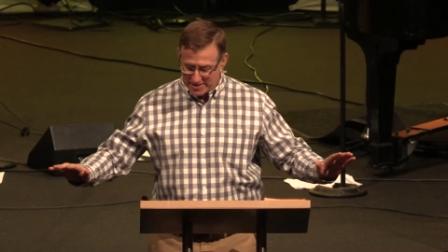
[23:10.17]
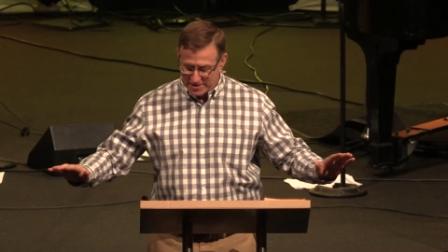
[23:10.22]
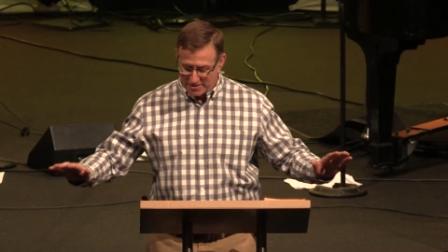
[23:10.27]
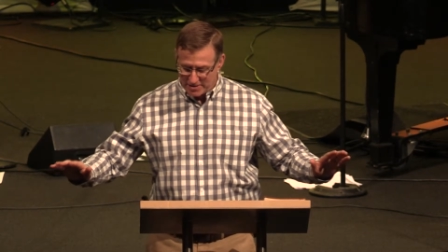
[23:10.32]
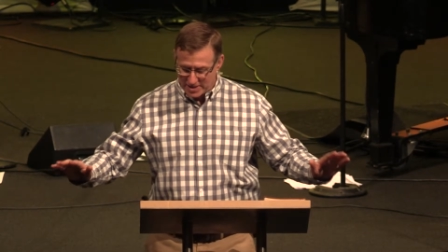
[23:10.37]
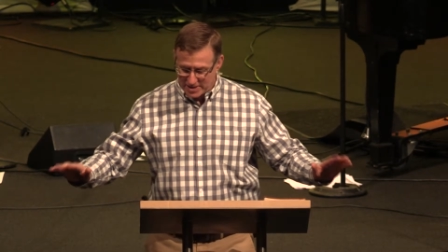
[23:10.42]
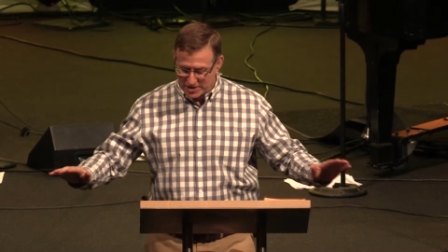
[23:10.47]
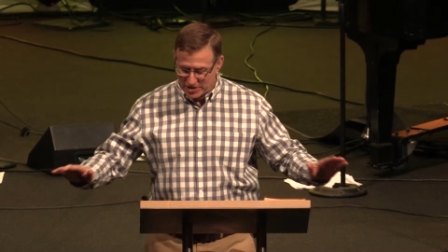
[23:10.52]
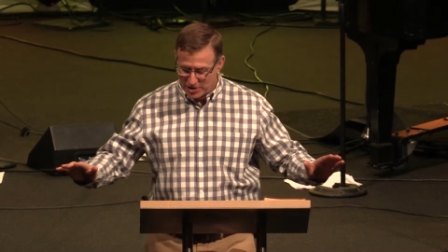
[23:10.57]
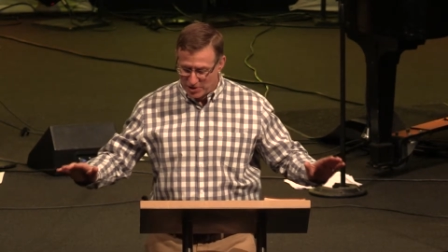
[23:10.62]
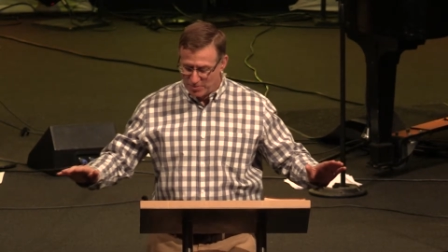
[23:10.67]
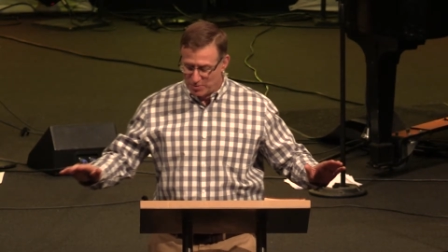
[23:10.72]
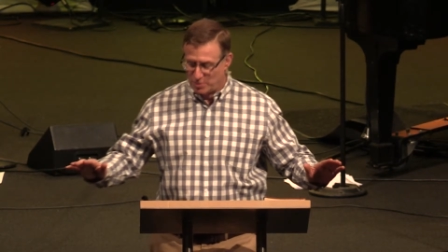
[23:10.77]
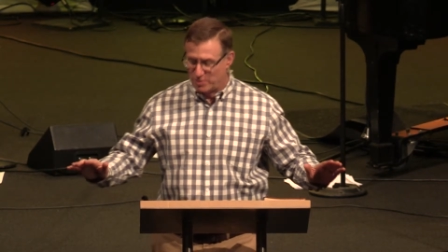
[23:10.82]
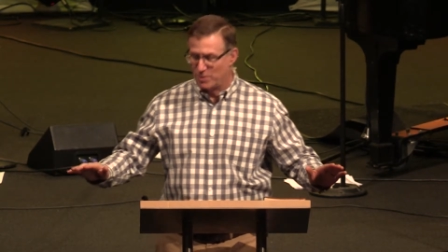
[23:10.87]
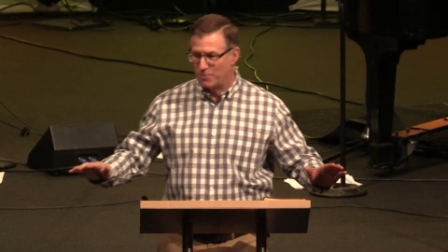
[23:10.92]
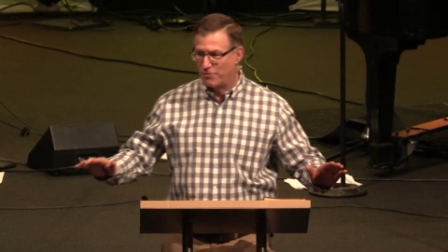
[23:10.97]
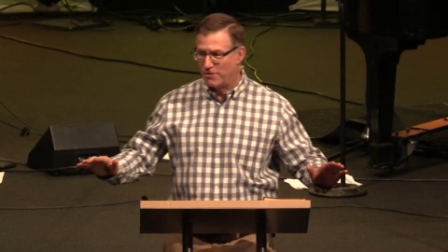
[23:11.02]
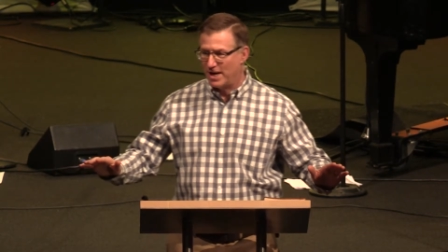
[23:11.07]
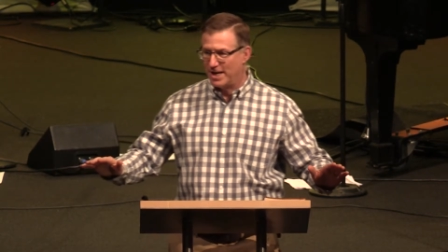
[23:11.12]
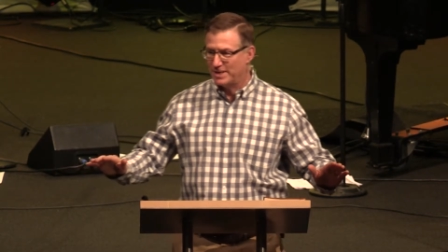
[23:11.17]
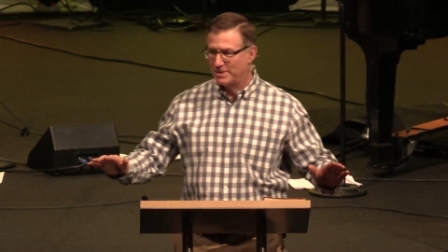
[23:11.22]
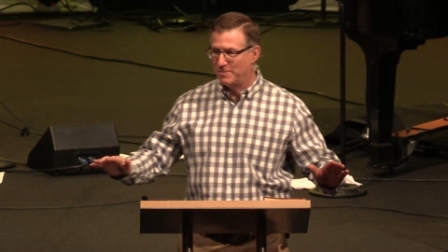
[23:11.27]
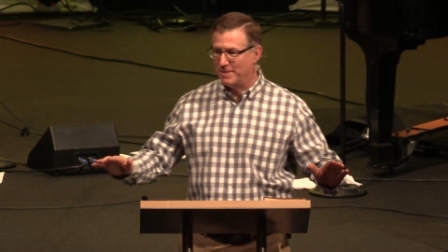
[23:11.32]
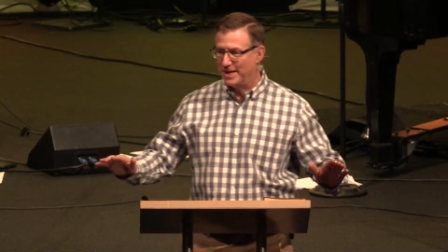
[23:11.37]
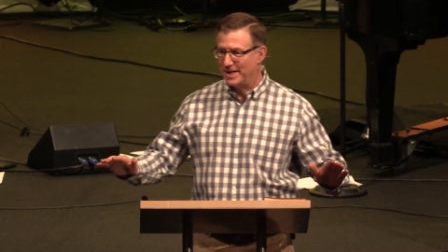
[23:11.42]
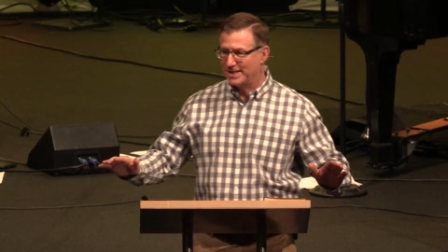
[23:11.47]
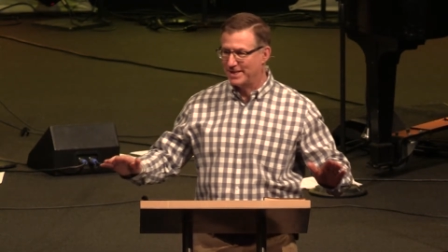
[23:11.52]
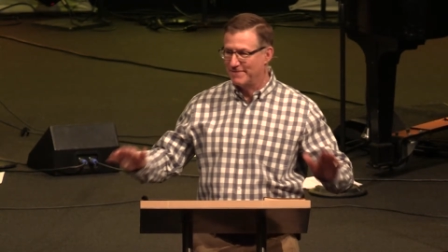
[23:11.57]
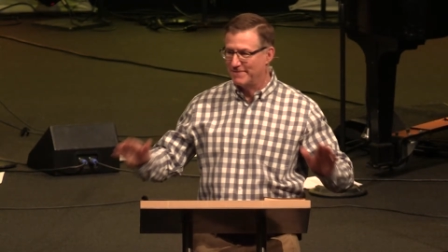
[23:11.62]
they're consumed with the
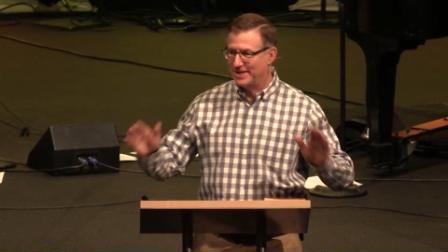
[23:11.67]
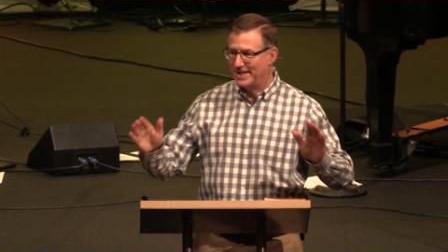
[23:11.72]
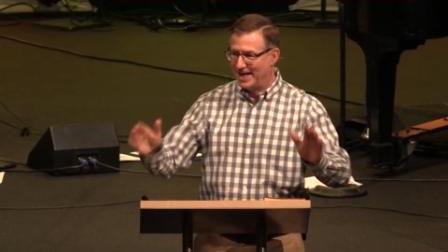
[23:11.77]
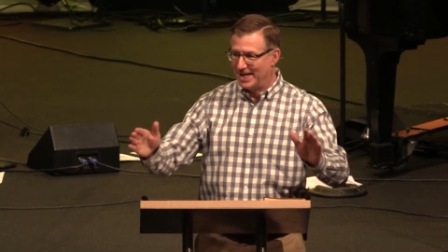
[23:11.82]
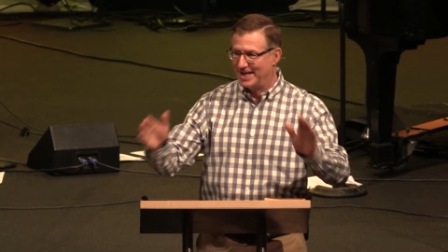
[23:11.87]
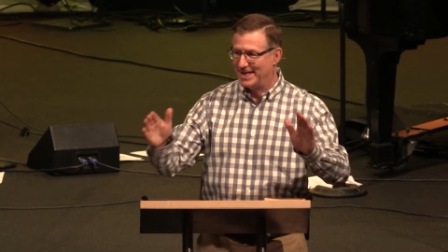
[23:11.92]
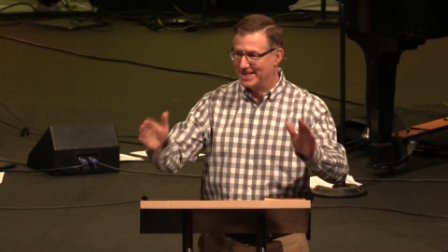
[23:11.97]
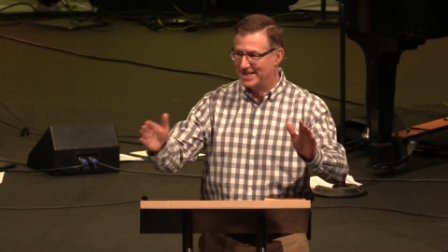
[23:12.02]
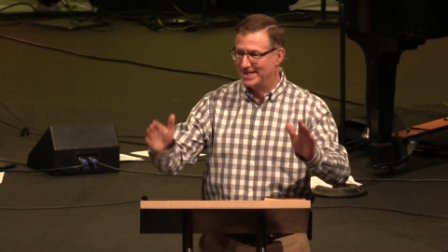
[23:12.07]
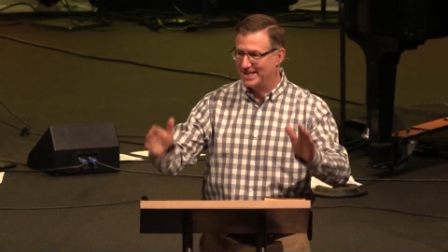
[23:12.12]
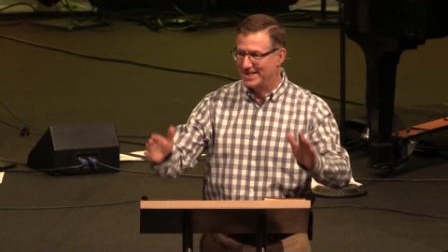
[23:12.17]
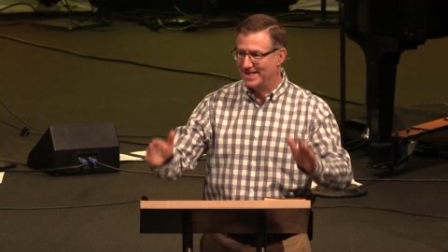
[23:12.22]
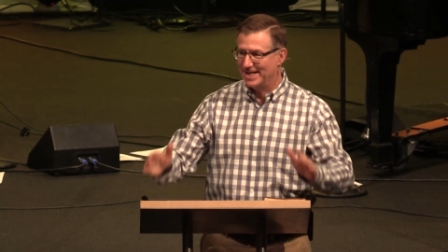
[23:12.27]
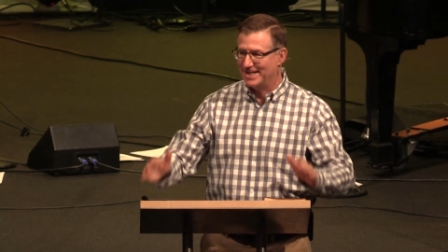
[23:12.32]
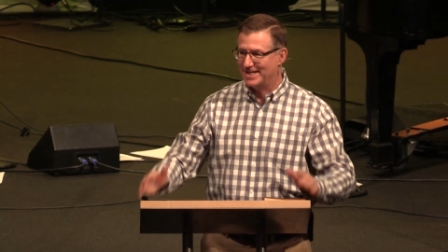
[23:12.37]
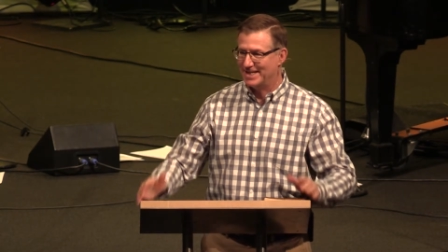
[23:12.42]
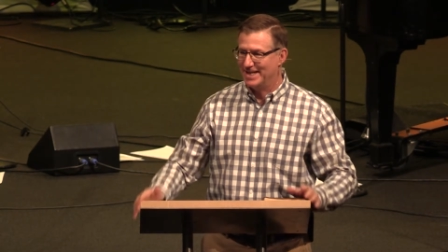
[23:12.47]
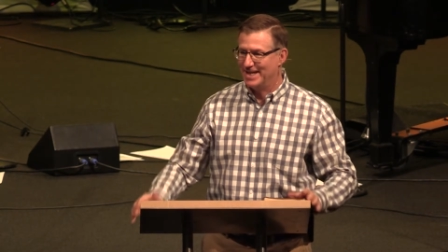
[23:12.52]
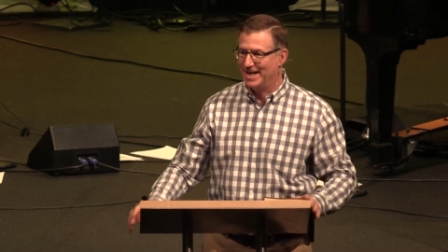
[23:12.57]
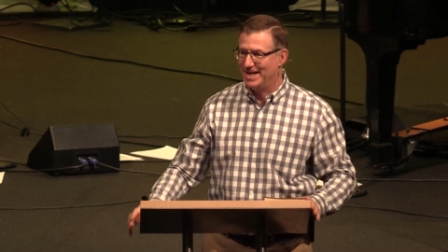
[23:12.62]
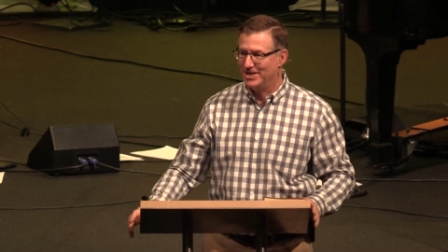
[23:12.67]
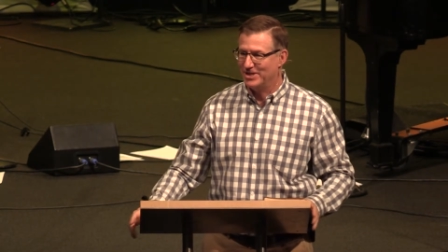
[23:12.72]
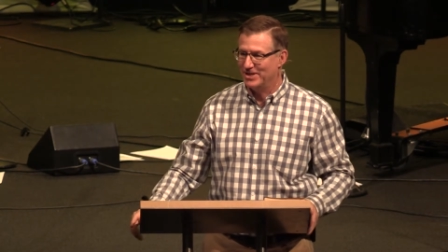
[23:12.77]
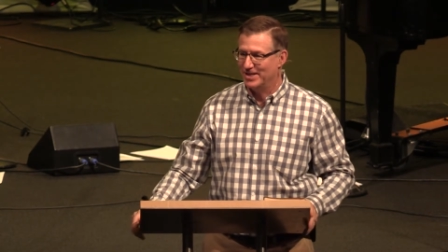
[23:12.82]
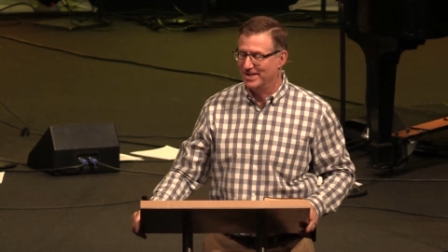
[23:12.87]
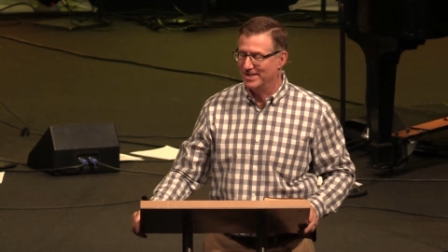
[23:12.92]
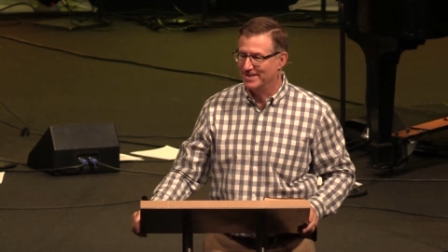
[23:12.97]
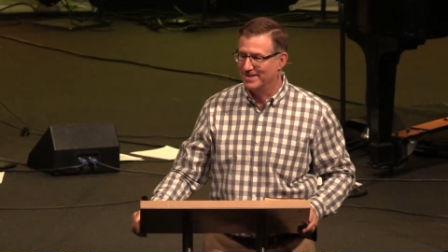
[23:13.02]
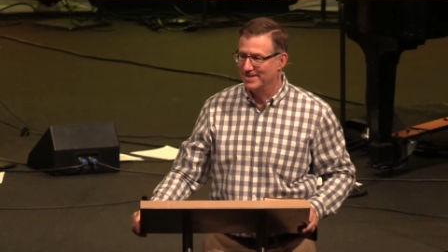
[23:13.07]
prospect of getting to the destination.